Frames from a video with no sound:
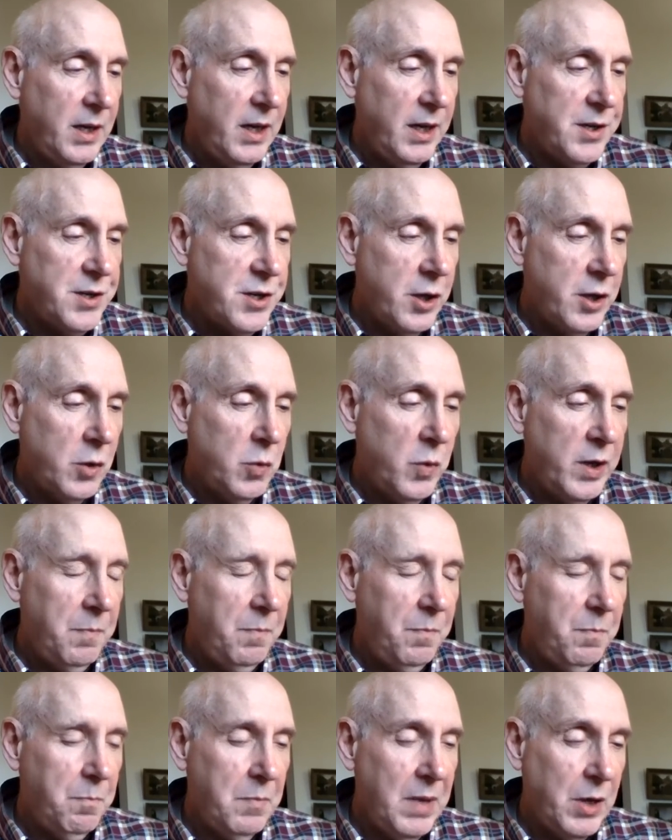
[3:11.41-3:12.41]
And so
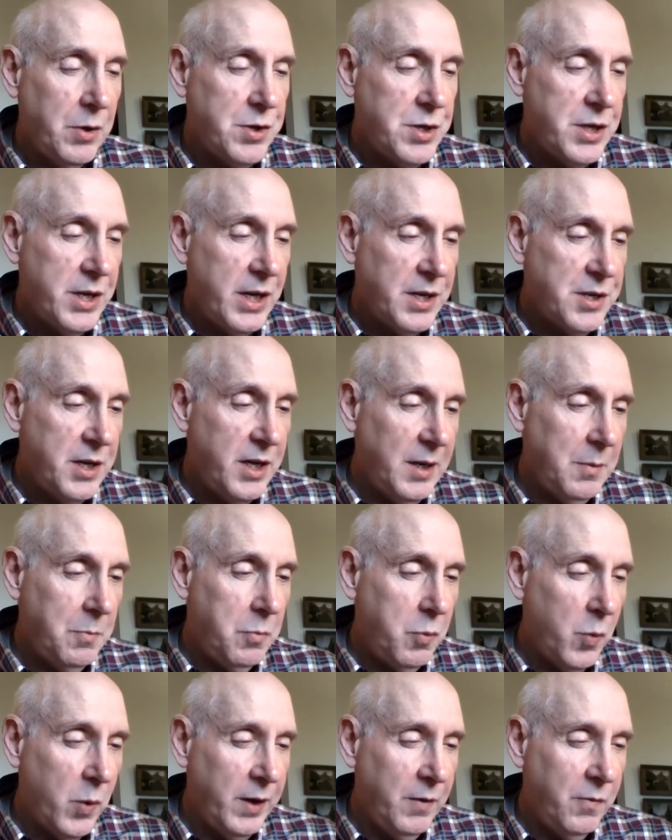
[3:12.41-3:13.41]
when Mounce says in
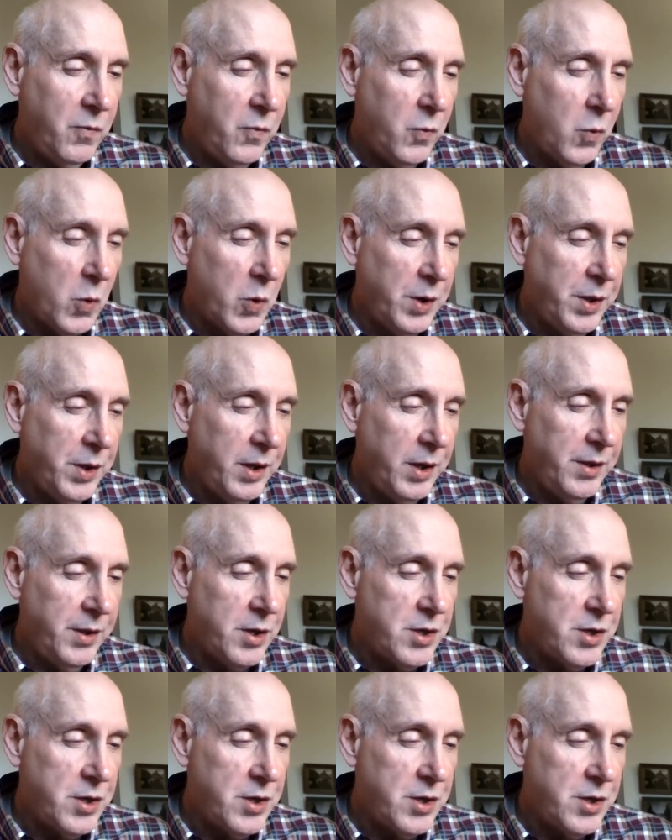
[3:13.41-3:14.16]
8.4 that